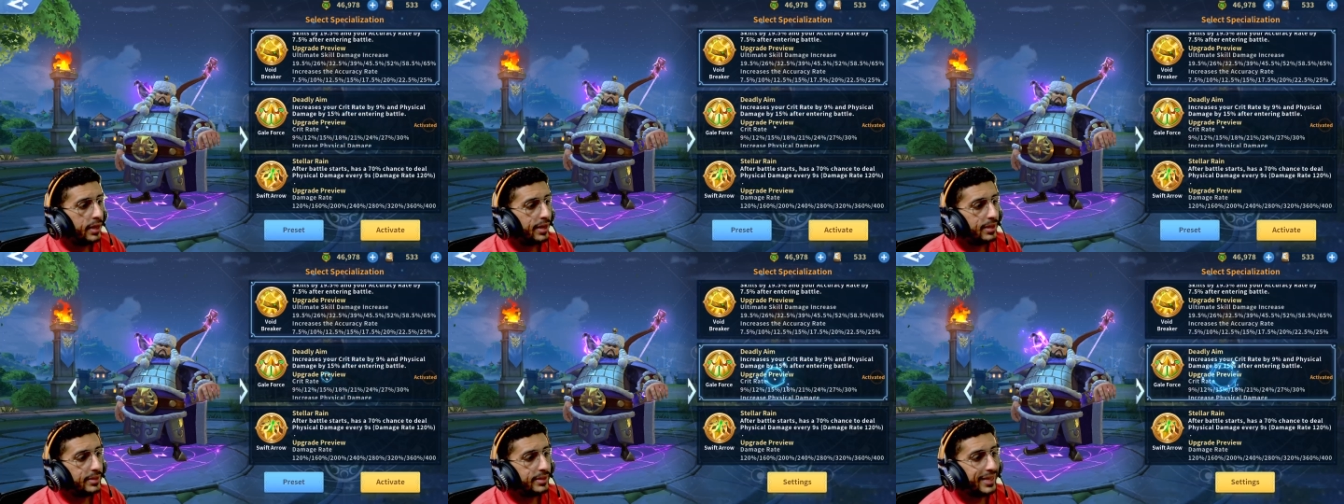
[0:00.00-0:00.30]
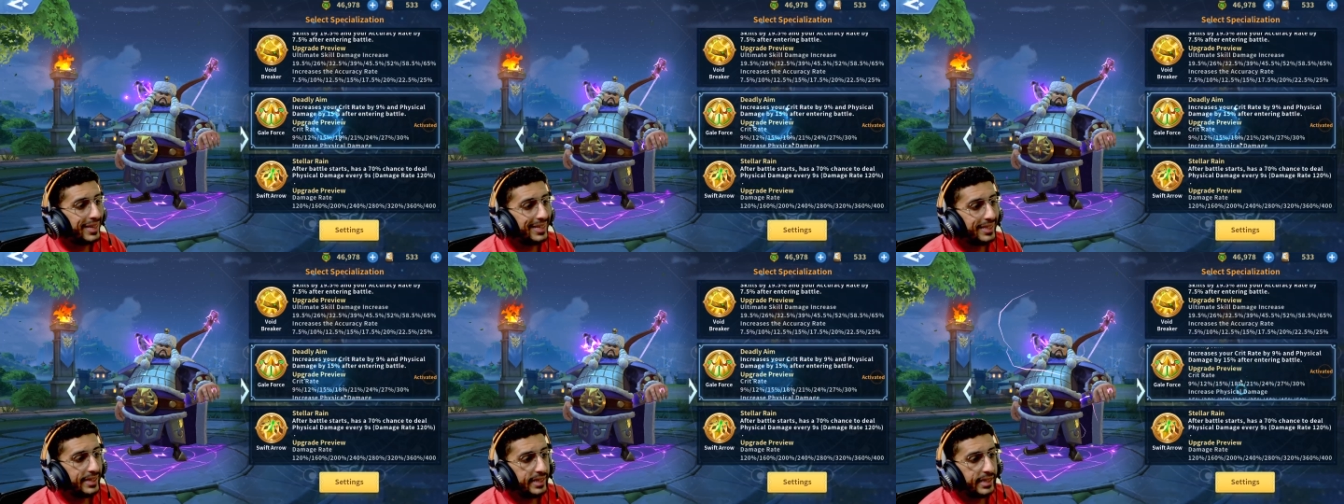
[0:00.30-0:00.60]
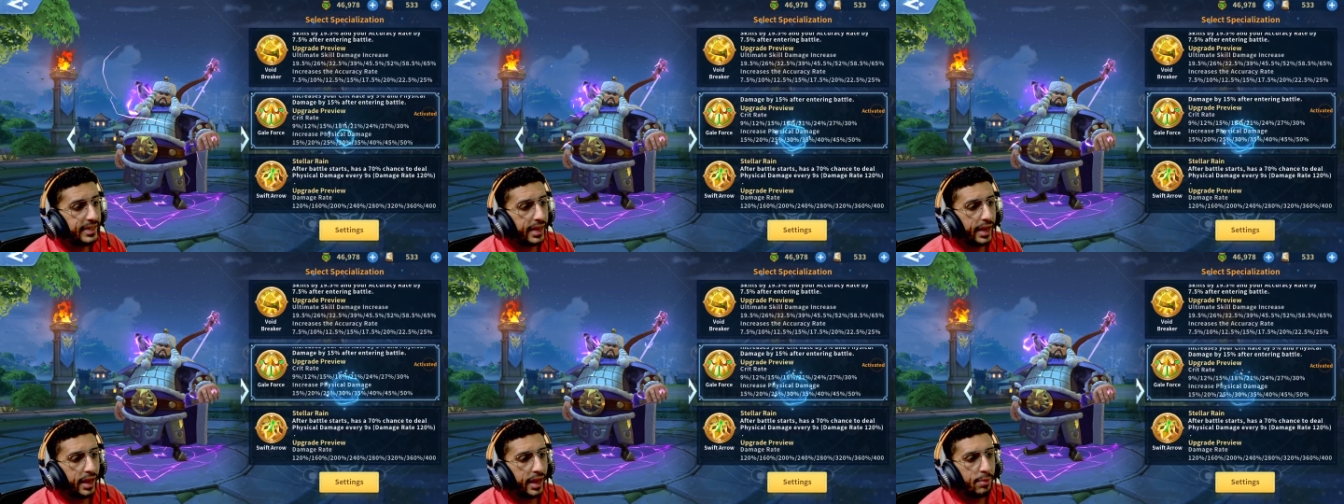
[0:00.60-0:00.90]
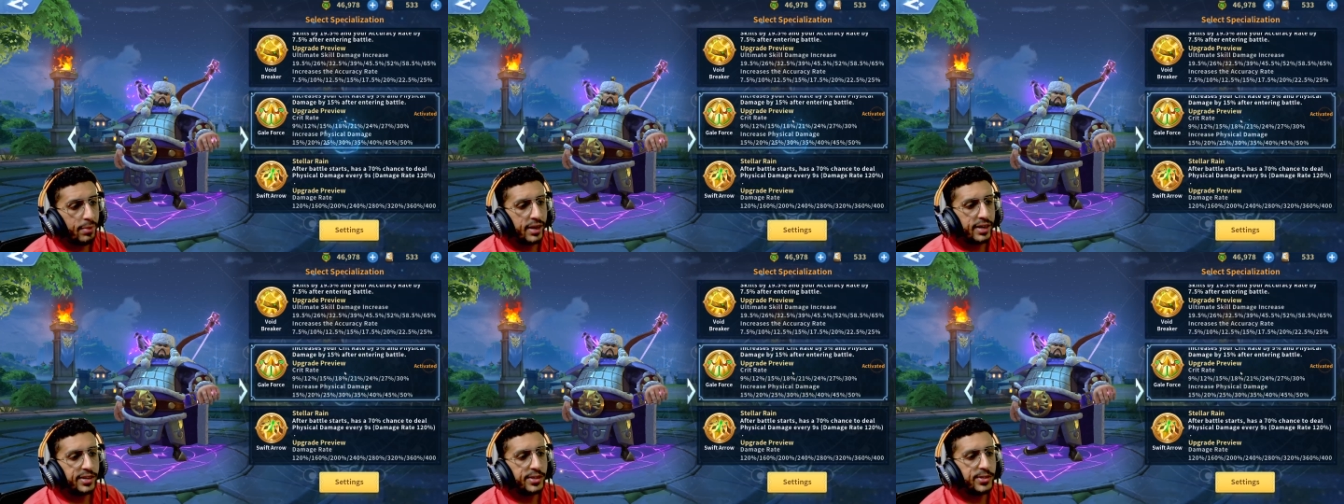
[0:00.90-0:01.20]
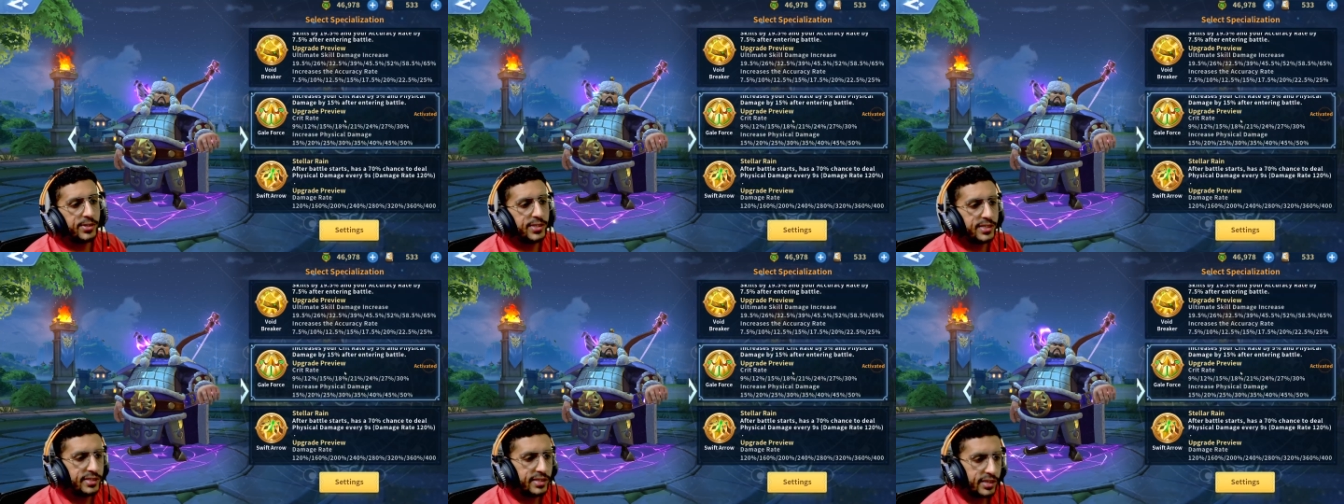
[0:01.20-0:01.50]
Deadly aim
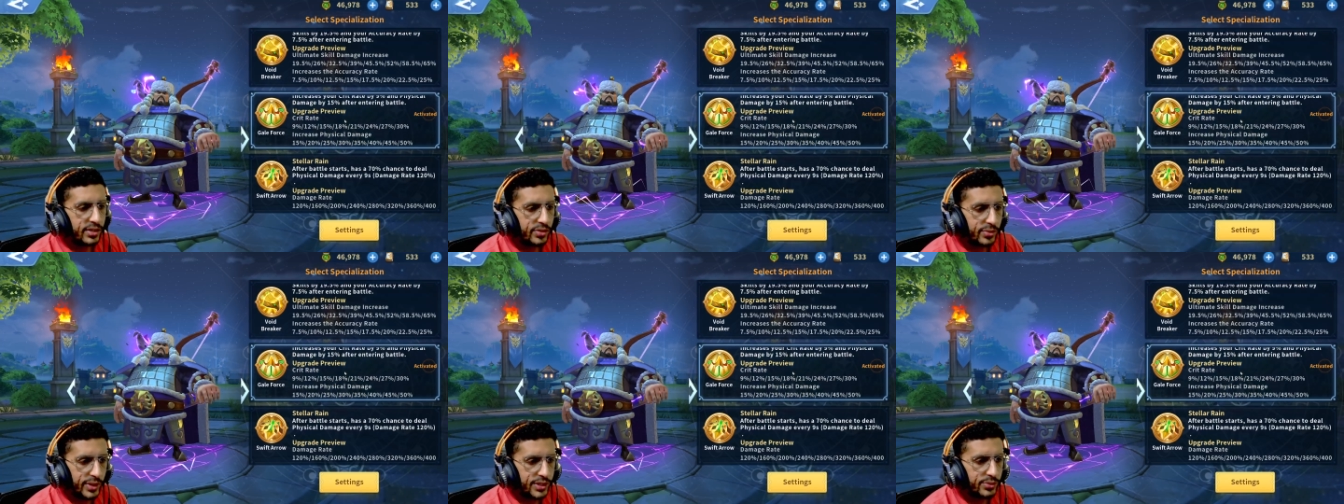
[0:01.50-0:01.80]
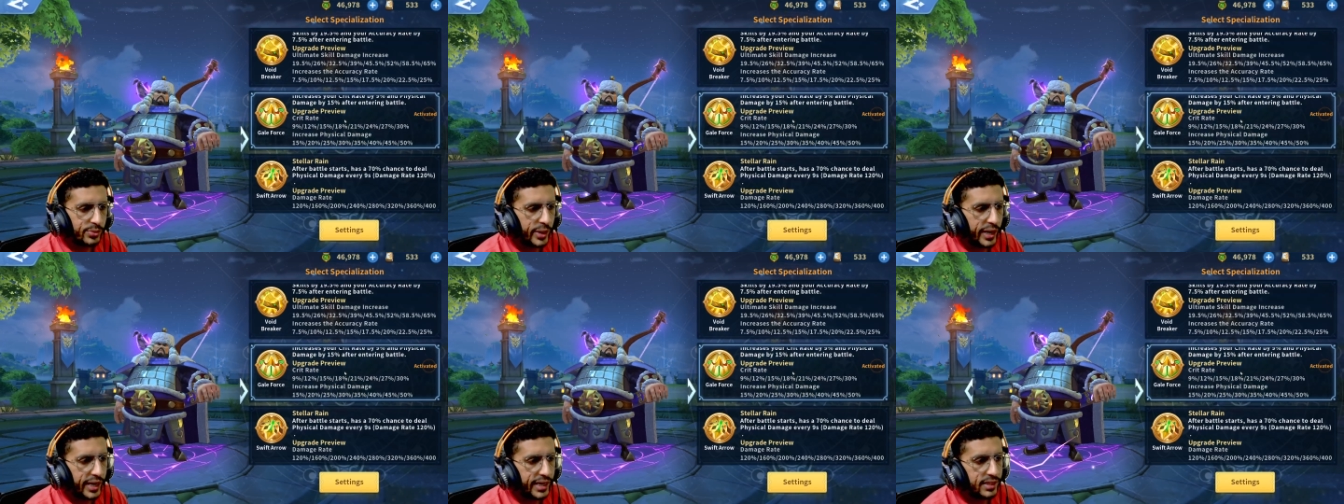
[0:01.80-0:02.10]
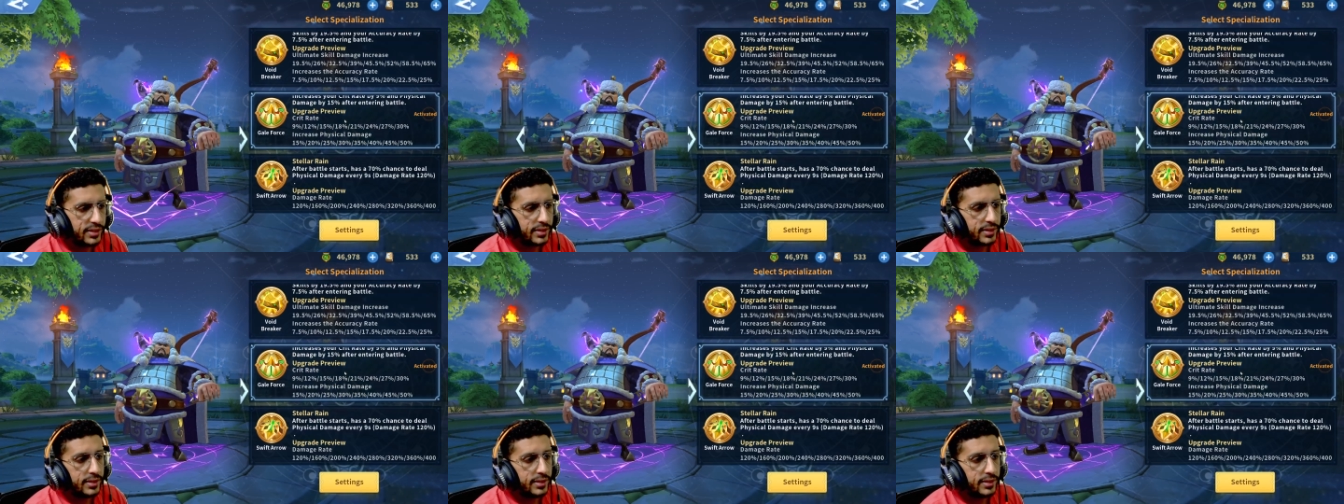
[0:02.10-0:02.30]
increases the crit rate.